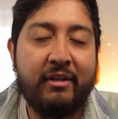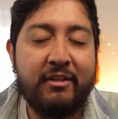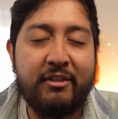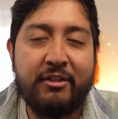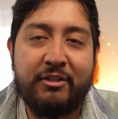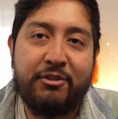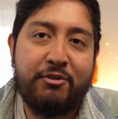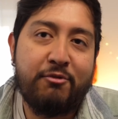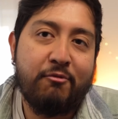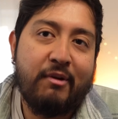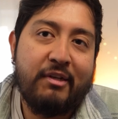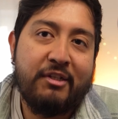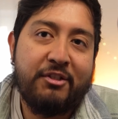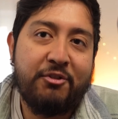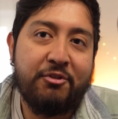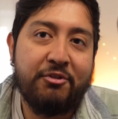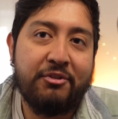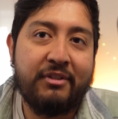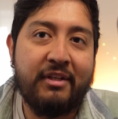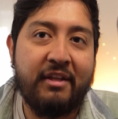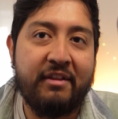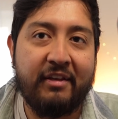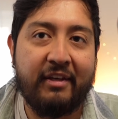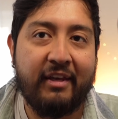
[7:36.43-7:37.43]
It was
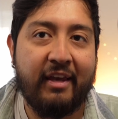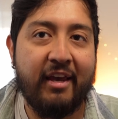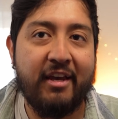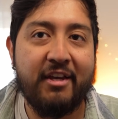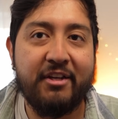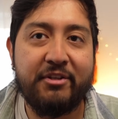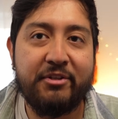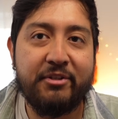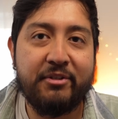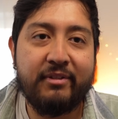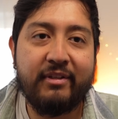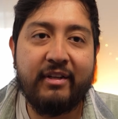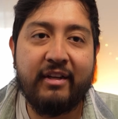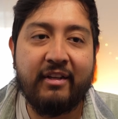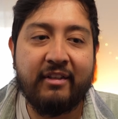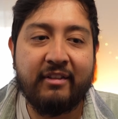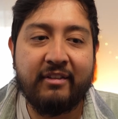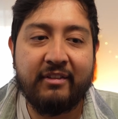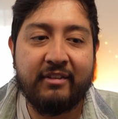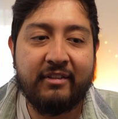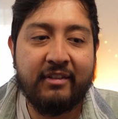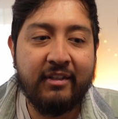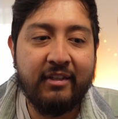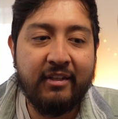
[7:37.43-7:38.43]
just dedication
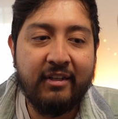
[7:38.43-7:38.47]
and